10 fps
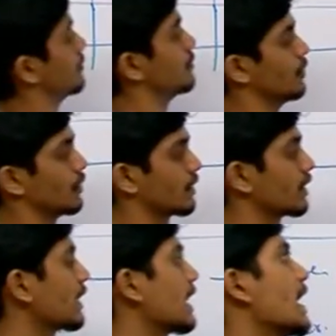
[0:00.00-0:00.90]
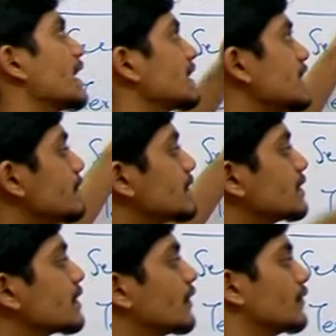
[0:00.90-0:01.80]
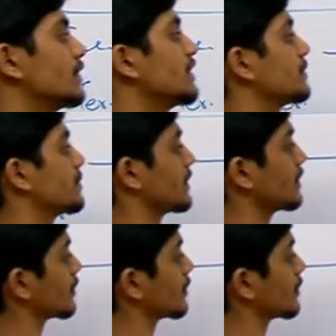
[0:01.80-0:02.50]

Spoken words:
more, and E1 we depend